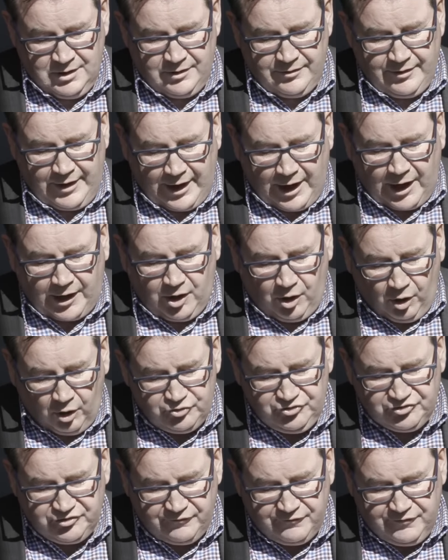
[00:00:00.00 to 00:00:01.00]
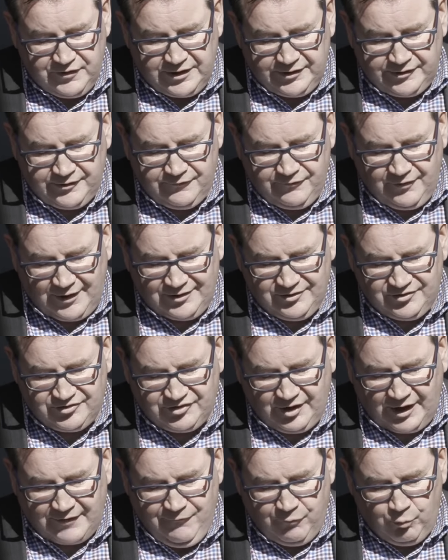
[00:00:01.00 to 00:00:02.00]
They are cost-effective and
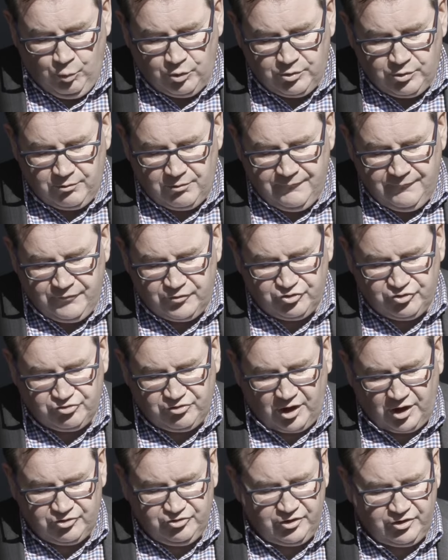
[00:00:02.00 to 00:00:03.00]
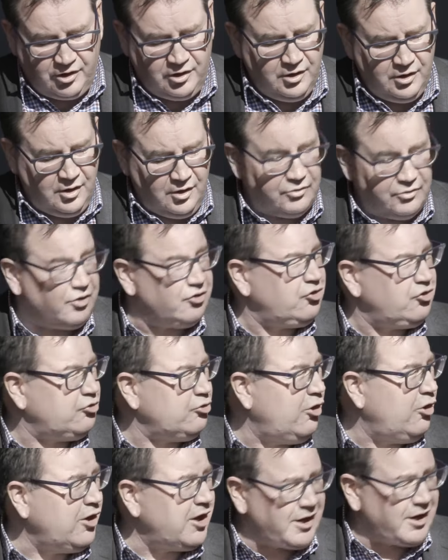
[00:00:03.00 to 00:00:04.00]
safe water infrastructure that's
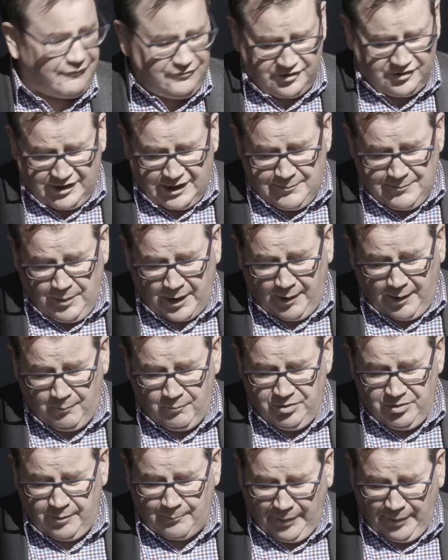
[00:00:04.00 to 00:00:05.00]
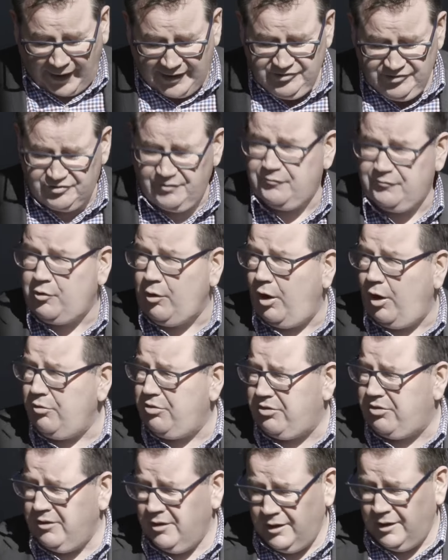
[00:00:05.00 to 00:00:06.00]
strong enough to keep up with the pace of growth
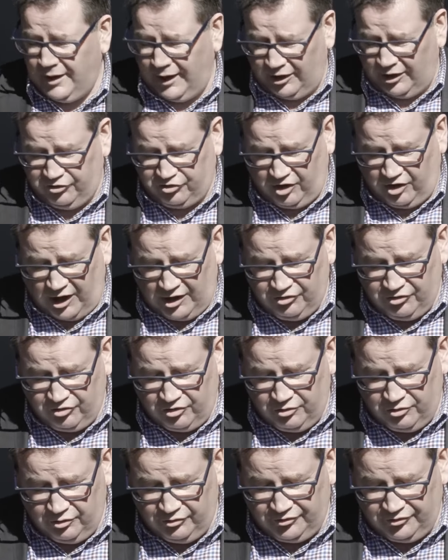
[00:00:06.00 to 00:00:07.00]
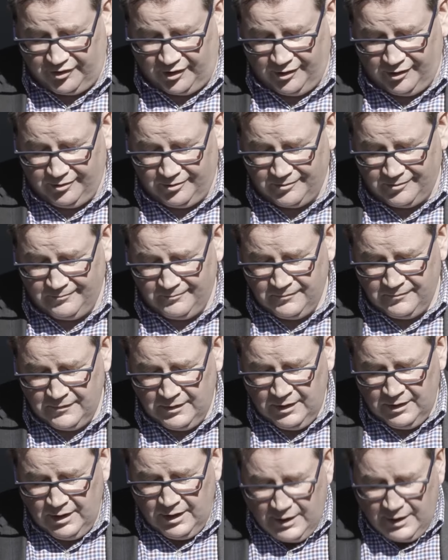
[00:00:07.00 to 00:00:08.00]
and change in New Zealand.
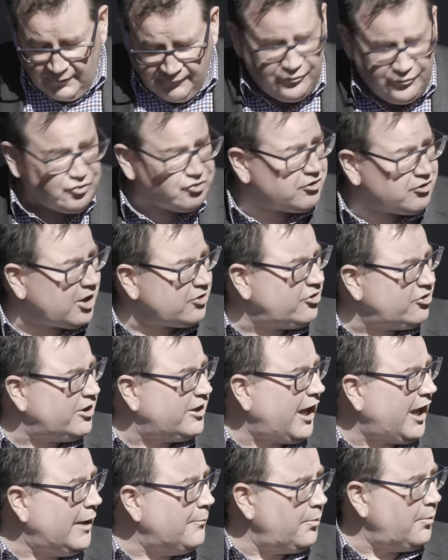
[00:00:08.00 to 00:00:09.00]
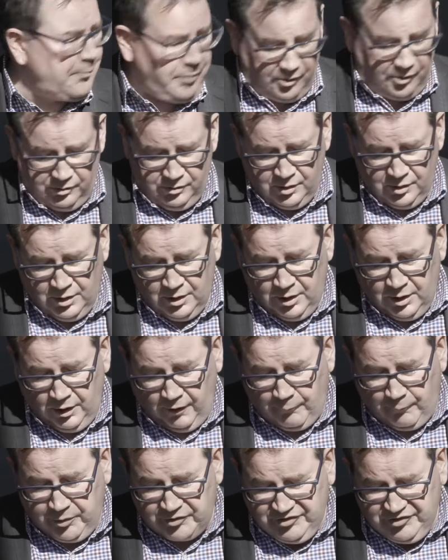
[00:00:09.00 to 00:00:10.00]
Infrastructure capable
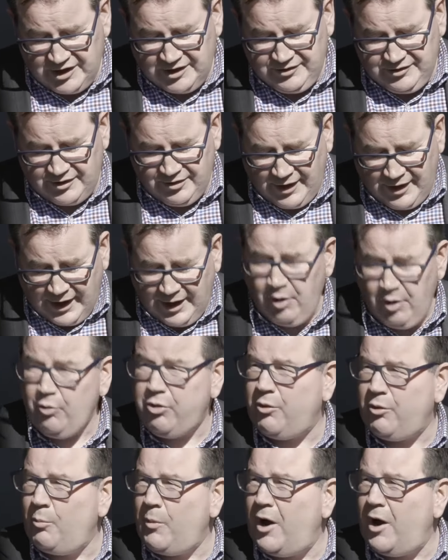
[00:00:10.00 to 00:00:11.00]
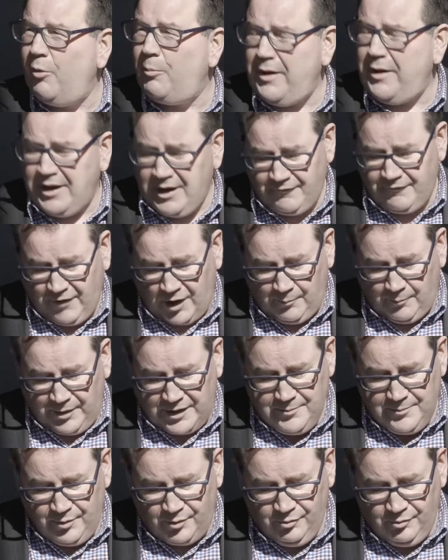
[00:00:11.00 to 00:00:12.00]
of protecting the health and well-being of our
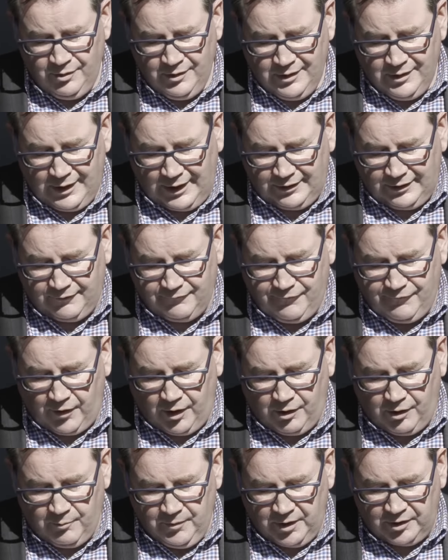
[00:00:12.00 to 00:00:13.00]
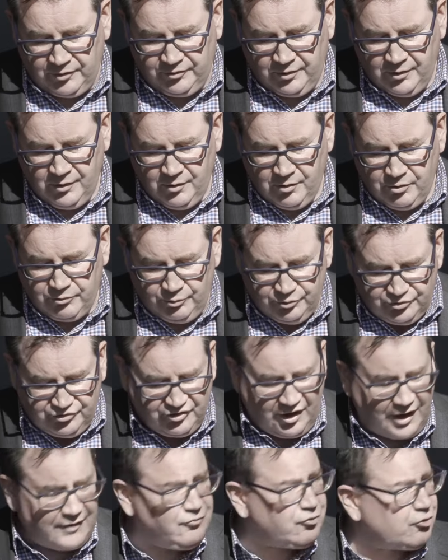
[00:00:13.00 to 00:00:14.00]
people and environment through
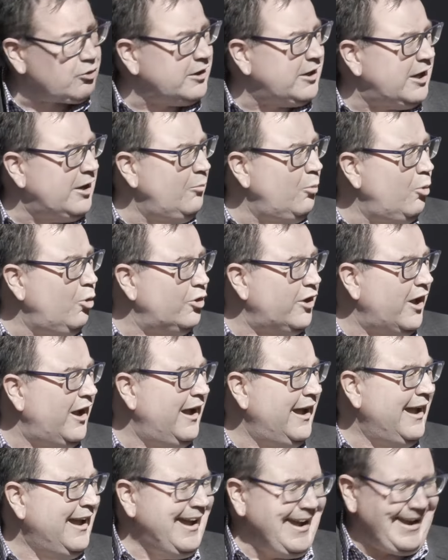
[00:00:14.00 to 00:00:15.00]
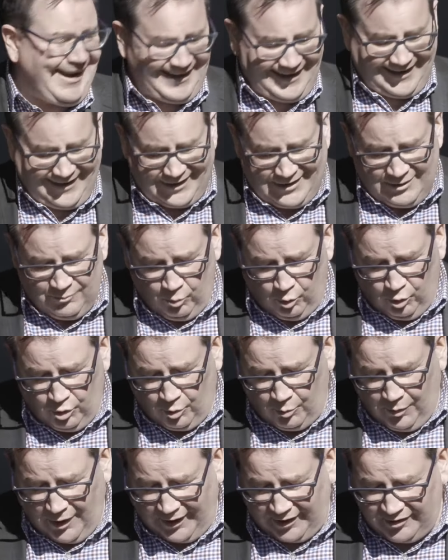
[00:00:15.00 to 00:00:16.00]
safe drinking water and clean
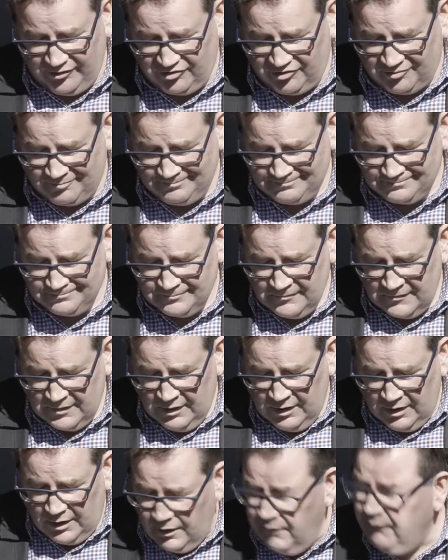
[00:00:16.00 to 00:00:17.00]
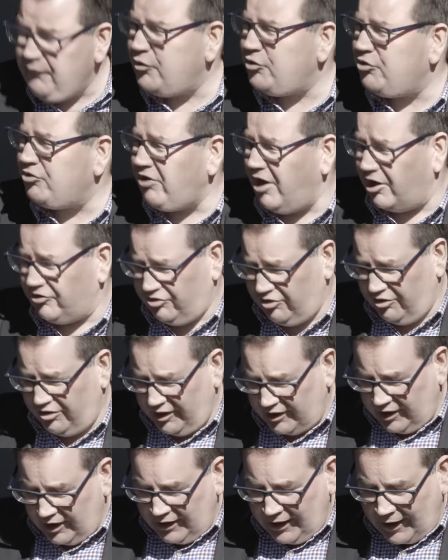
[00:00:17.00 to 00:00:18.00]
waterways. Infrastructure
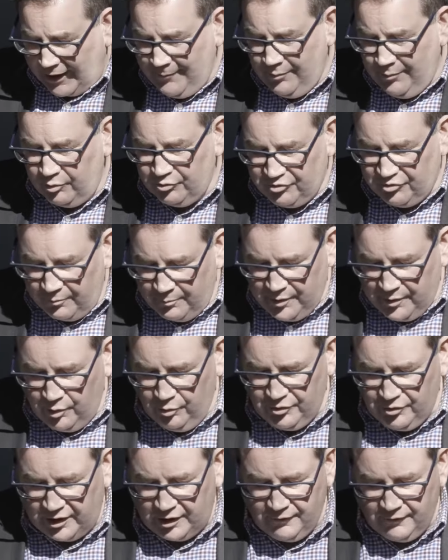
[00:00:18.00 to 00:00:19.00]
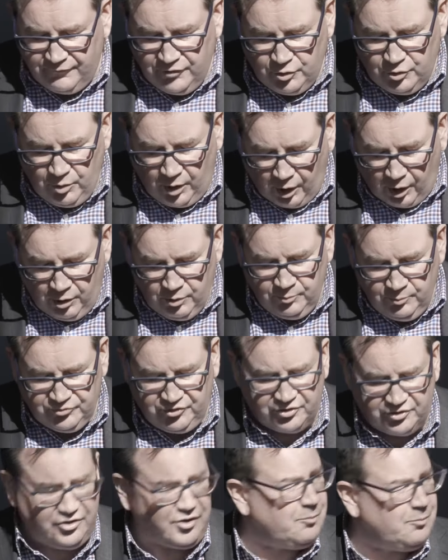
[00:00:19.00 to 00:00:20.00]
that enables the building of new homes
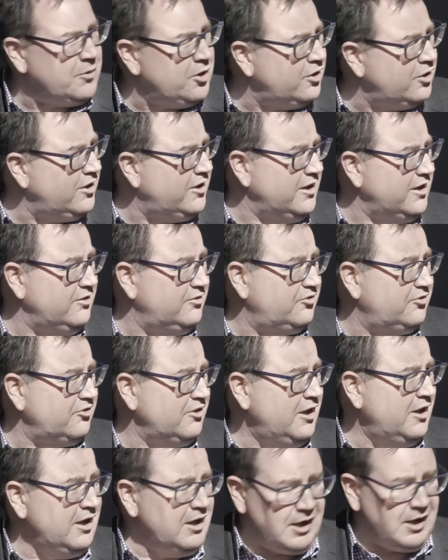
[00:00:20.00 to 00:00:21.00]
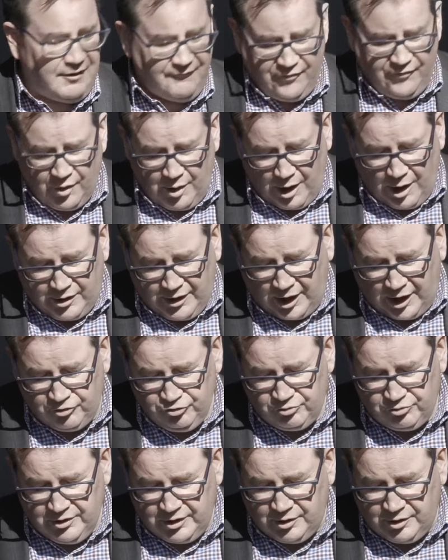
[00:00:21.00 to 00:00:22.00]
and communities and for our
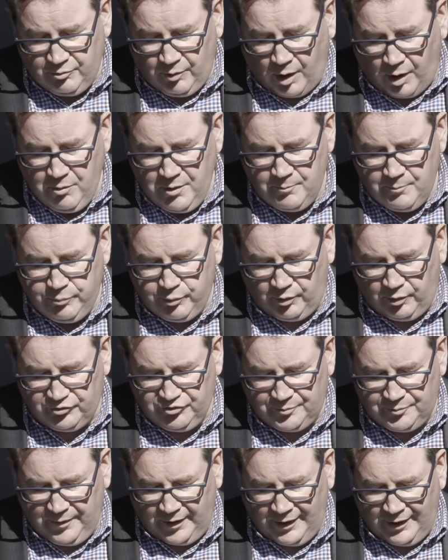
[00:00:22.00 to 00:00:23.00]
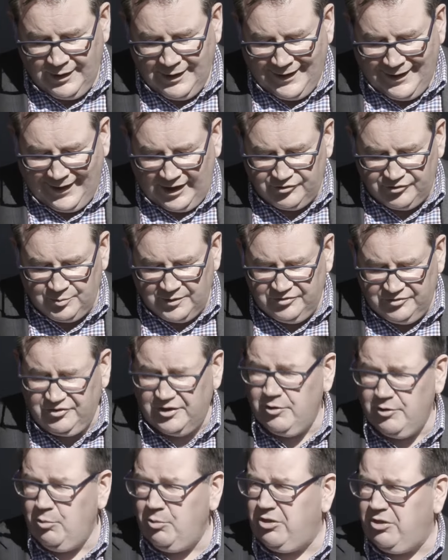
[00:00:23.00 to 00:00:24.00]
country to grow and prosper as we
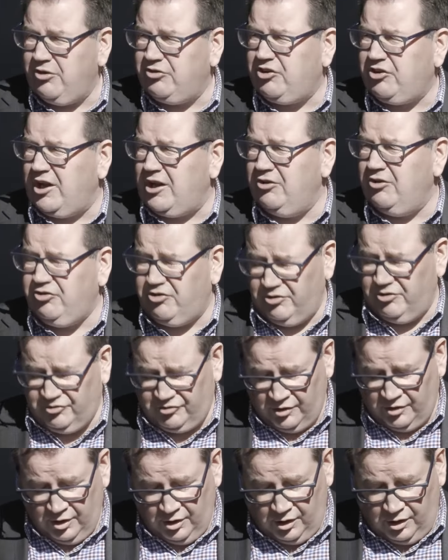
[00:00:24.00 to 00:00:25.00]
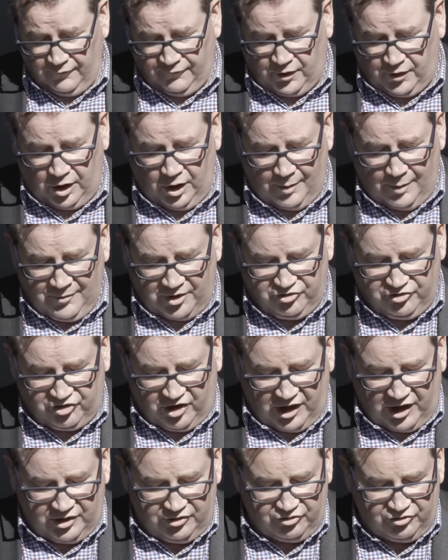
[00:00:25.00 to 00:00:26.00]
deal with the challenges of climate
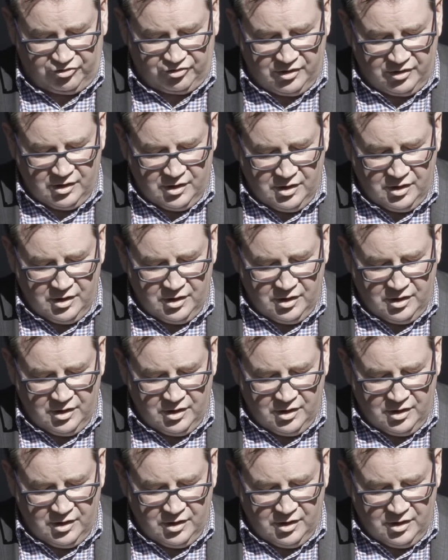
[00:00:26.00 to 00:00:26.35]
change.